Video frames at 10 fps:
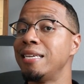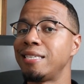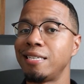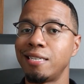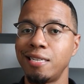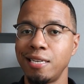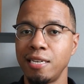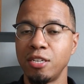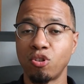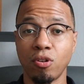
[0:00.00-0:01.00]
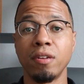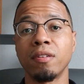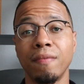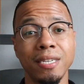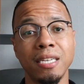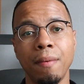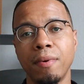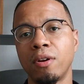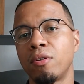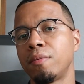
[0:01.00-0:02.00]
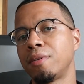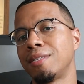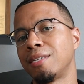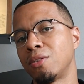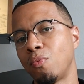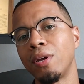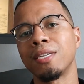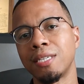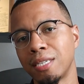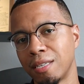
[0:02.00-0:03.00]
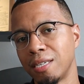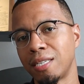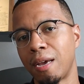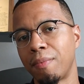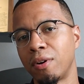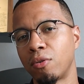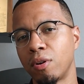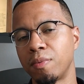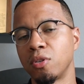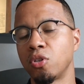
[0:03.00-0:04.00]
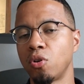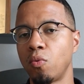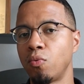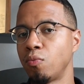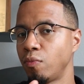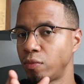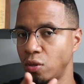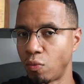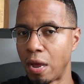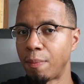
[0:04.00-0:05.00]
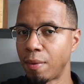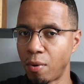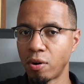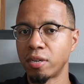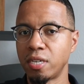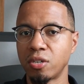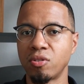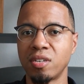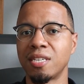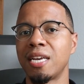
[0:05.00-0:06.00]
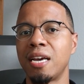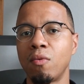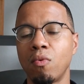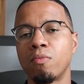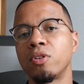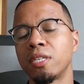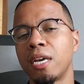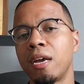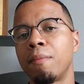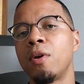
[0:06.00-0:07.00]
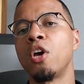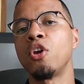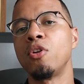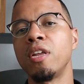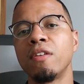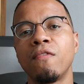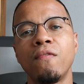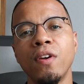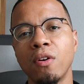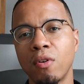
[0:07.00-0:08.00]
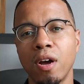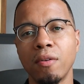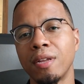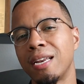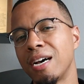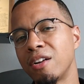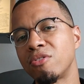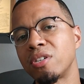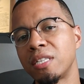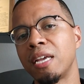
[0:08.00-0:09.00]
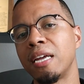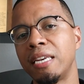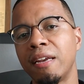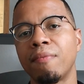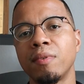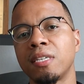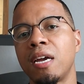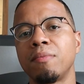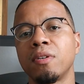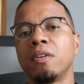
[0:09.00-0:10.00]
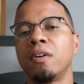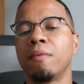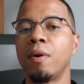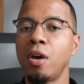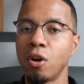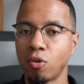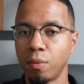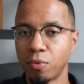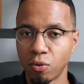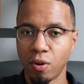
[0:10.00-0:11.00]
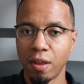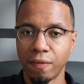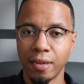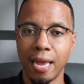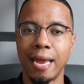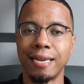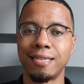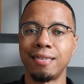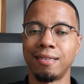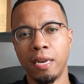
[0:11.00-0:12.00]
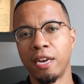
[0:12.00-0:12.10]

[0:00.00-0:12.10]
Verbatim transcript: this is the strengths of this type of encryption, this is the weaknesses of this type of encryption. So to wrap up architecture and design one more time, you need to figure out and understand different types of cryptographic assets.